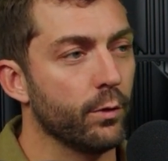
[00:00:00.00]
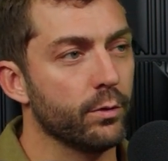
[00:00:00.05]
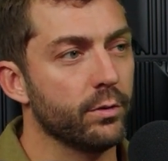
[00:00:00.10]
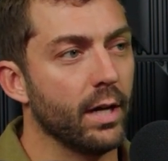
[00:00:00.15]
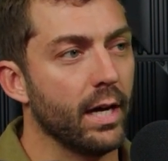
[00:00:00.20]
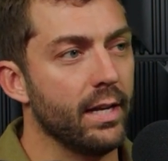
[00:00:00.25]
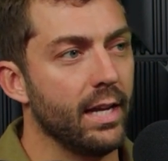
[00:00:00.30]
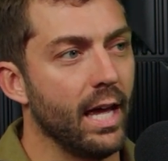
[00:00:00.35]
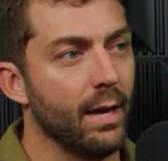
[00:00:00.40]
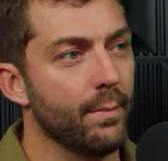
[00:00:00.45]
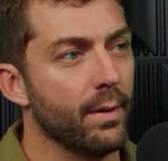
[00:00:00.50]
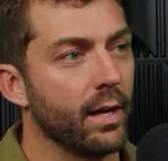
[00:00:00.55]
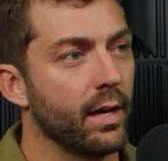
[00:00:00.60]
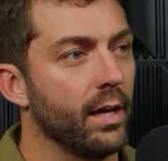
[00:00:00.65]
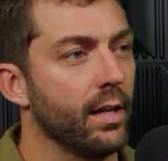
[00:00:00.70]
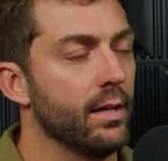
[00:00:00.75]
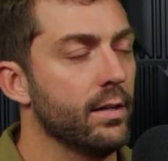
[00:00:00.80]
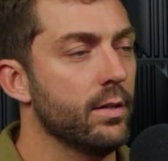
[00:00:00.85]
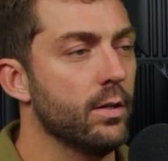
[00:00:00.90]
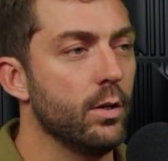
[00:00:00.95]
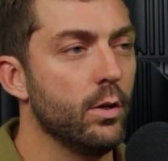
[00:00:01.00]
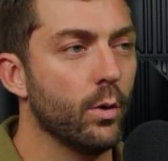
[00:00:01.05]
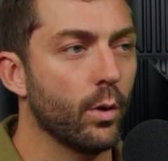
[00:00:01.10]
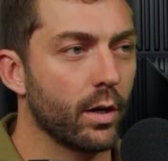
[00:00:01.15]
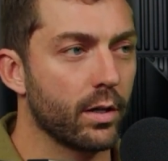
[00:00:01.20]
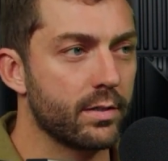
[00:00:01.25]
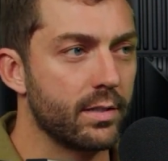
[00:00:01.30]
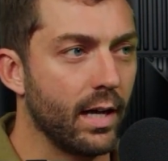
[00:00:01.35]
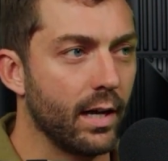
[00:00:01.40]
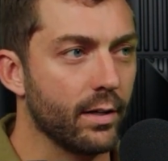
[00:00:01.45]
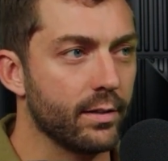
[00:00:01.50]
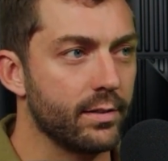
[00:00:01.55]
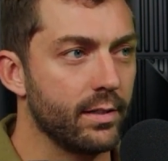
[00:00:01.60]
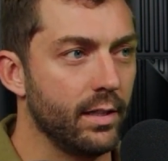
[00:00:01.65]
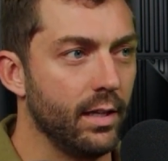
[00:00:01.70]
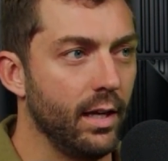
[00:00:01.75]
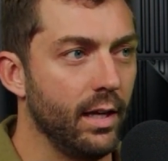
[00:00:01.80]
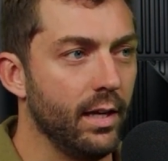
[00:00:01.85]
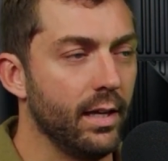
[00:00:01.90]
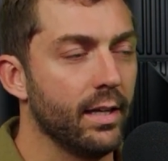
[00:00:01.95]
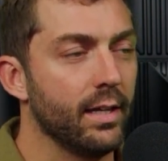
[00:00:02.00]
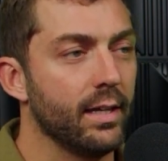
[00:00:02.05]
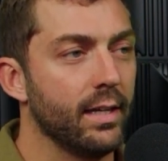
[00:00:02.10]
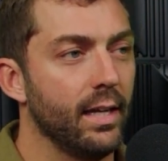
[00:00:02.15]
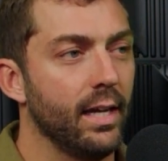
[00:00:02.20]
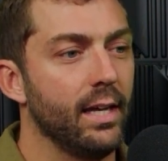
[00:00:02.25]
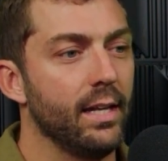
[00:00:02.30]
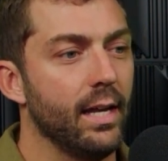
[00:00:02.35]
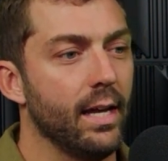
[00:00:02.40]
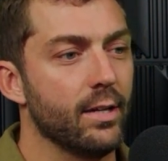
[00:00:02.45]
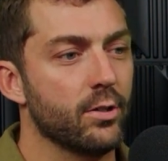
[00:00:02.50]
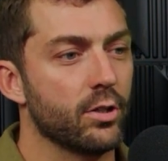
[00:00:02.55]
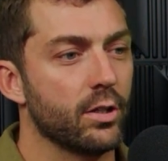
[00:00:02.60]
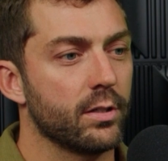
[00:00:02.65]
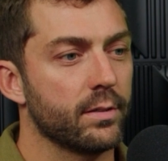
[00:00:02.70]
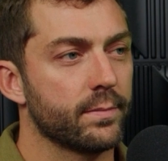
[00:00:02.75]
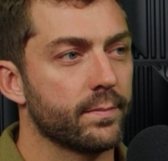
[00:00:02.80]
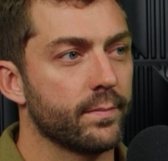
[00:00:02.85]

dynamic New York style city in Asia.